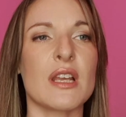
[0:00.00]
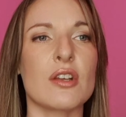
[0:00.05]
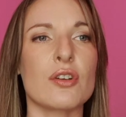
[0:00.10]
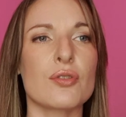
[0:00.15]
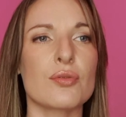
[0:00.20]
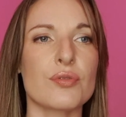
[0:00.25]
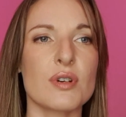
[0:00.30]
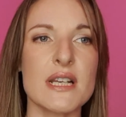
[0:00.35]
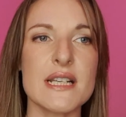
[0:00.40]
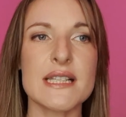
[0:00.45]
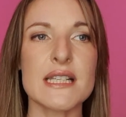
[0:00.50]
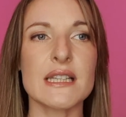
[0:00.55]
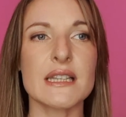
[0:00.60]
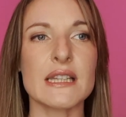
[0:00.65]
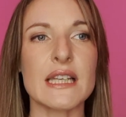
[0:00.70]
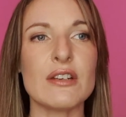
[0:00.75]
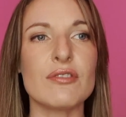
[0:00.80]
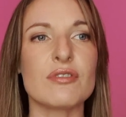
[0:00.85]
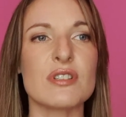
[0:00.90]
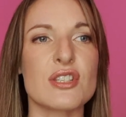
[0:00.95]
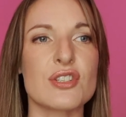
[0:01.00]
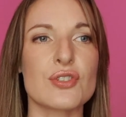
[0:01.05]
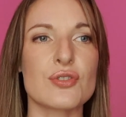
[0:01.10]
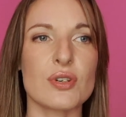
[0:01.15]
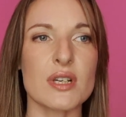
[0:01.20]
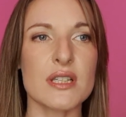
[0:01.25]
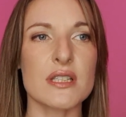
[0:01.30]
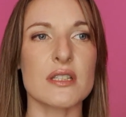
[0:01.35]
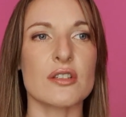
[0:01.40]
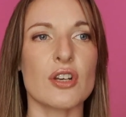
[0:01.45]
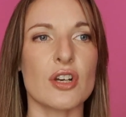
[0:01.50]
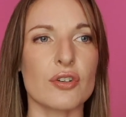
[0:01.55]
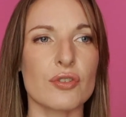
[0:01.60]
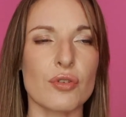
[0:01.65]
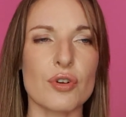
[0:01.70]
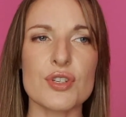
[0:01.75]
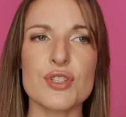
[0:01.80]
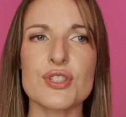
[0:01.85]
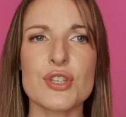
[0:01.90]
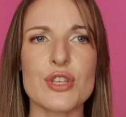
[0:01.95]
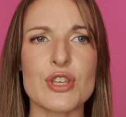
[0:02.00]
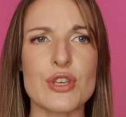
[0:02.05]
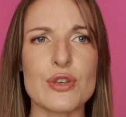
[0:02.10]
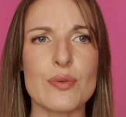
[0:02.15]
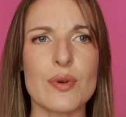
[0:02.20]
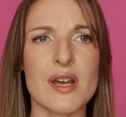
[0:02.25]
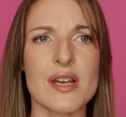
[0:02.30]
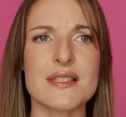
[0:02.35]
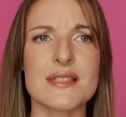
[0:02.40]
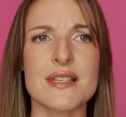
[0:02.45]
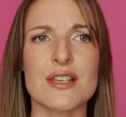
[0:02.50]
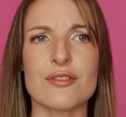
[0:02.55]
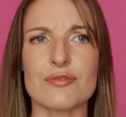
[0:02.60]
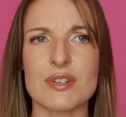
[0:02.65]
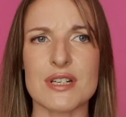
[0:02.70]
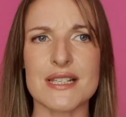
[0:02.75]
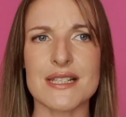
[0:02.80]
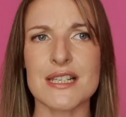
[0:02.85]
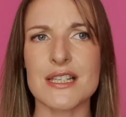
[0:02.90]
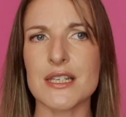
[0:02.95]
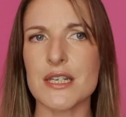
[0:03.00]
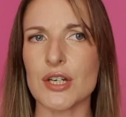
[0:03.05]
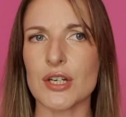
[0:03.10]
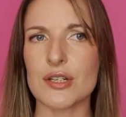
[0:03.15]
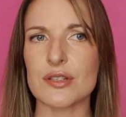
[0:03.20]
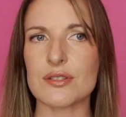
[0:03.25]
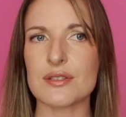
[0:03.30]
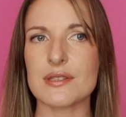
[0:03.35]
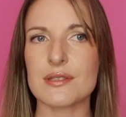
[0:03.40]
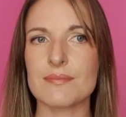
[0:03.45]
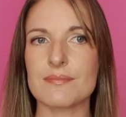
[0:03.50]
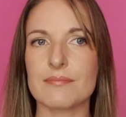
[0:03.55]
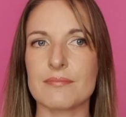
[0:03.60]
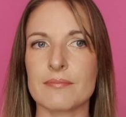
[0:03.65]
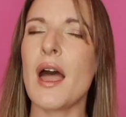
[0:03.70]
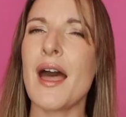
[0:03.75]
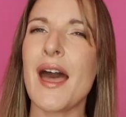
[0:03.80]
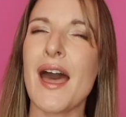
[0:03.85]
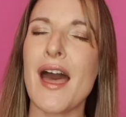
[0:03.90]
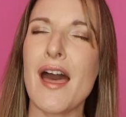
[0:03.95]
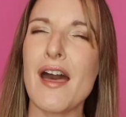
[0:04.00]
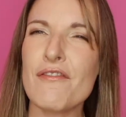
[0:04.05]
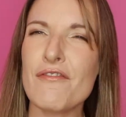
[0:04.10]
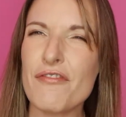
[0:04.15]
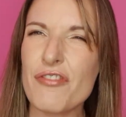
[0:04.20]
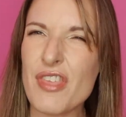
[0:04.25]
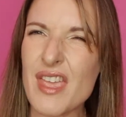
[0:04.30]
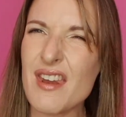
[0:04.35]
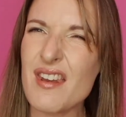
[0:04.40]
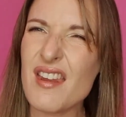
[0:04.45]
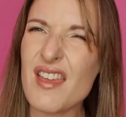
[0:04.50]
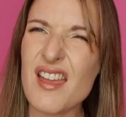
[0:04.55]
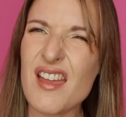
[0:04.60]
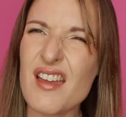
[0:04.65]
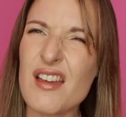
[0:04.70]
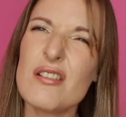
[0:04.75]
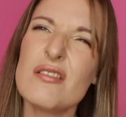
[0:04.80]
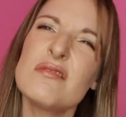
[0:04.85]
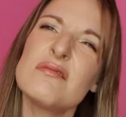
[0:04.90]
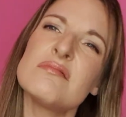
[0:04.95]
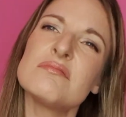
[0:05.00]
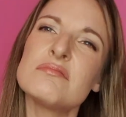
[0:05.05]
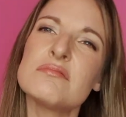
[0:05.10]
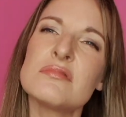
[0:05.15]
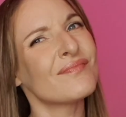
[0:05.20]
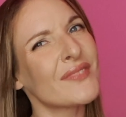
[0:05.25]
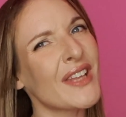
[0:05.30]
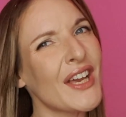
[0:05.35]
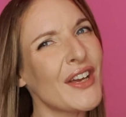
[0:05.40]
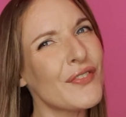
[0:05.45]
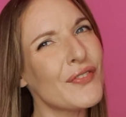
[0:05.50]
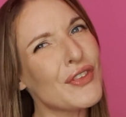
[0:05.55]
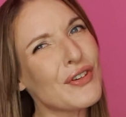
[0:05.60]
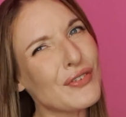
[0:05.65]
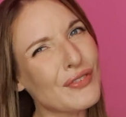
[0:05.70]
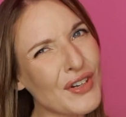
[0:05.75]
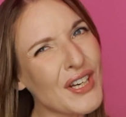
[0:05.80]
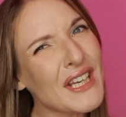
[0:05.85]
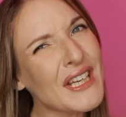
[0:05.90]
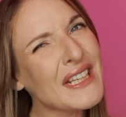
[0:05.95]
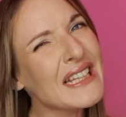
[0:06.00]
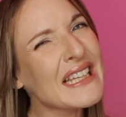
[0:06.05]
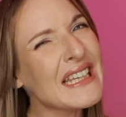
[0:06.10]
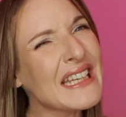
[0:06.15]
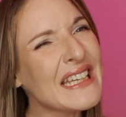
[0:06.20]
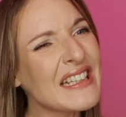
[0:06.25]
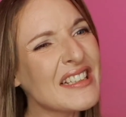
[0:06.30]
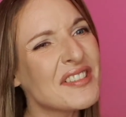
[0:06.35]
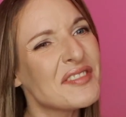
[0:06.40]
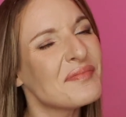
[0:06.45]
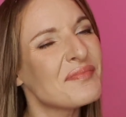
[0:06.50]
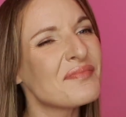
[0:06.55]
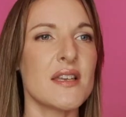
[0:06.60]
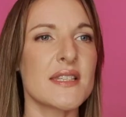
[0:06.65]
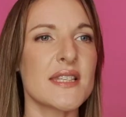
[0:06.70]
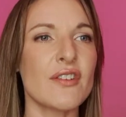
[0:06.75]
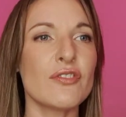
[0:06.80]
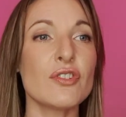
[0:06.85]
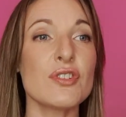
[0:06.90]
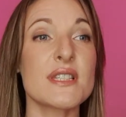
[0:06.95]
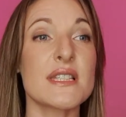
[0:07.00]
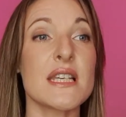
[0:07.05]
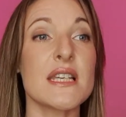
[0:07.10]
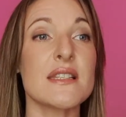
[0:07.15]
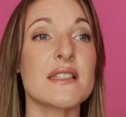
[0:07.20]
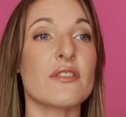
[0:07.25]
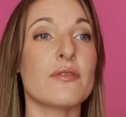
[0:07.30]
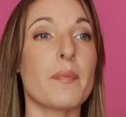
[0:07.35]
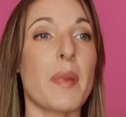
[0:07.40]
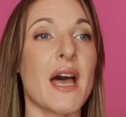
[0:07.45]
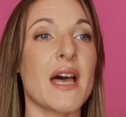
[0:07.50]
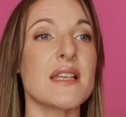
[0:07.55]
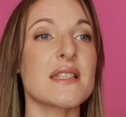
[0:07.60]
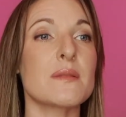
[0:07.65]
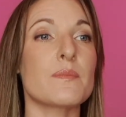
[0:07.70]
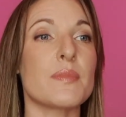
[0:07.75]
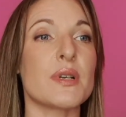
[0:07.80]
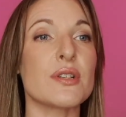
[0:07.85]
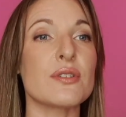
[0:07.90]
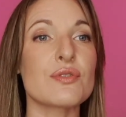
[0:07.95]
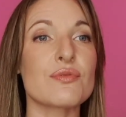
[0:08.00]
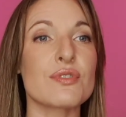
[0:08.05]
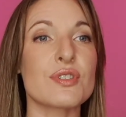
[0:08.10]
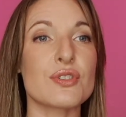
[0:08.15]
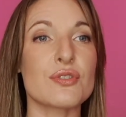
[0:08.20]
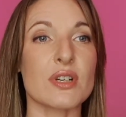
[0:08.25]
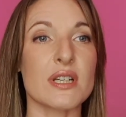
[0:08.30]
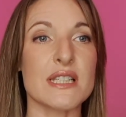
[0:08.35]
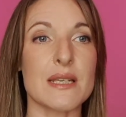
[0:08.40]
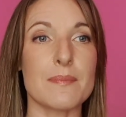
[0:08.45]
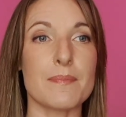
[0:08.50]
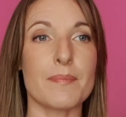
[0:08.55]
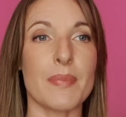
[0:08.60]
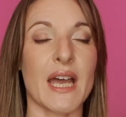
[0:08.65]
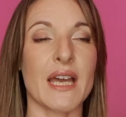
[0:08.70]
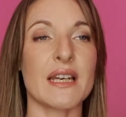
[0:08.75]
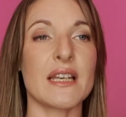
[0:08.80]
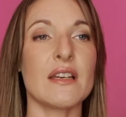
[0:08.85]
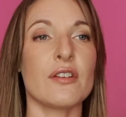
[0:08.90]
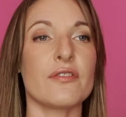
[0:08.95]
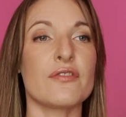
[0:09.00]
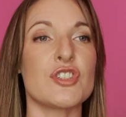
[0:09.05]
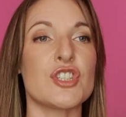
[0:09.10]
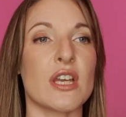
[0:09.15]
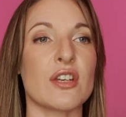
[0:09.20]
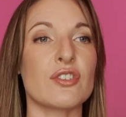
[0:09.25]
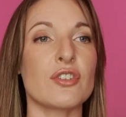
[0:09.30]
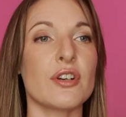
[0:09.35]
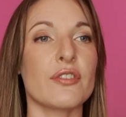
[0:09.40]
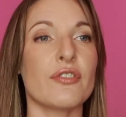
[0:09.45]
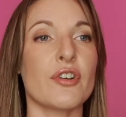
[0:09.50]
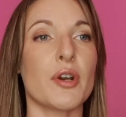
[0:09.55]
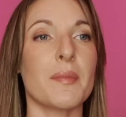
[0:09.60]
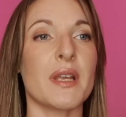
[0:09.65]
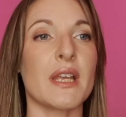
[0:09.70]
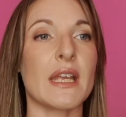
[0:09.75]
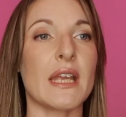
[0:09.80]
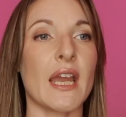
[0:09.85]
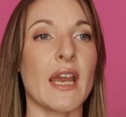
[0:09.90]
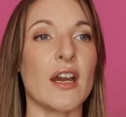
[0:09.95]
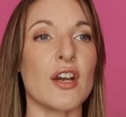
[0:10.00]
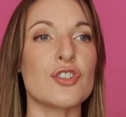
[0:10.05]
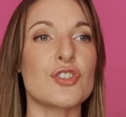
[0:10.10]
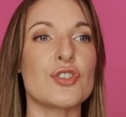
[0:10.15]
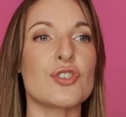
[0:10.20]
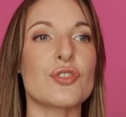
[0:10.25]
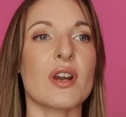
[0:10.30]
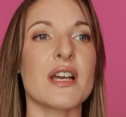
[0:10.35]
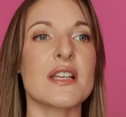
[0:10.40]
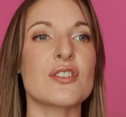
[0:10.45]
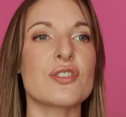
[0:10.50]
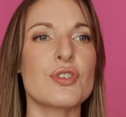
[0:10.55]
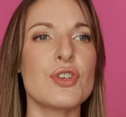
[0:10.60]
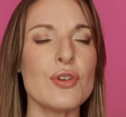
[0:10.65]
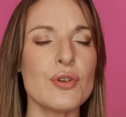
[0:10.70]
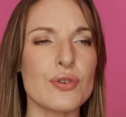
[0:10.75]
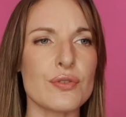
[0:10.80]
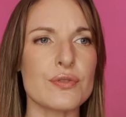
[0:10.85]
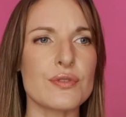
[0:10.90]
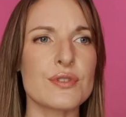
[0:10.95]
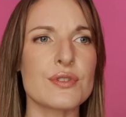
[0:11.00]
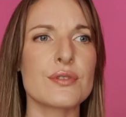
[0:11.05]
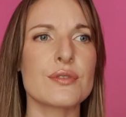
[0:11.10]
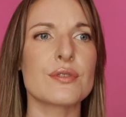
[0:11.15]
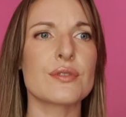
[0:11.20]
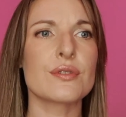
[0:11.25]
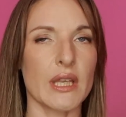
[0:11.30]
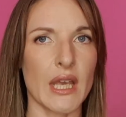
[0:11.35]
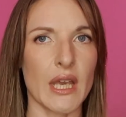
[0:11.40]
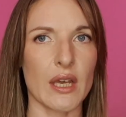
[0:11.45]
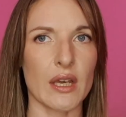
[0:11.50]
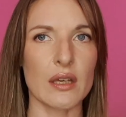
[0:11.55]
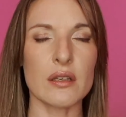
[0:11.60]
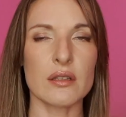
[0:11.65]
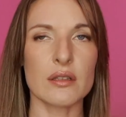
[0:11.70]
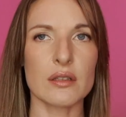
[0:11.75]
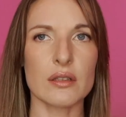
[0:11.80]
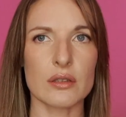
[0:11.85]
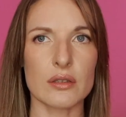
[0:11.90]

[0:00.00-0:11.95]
increasingly restricted across the US in recent years. Have they now? Have they really? Several states have passed bills restricting banning of gender-affirming care to trans youths. Yeah,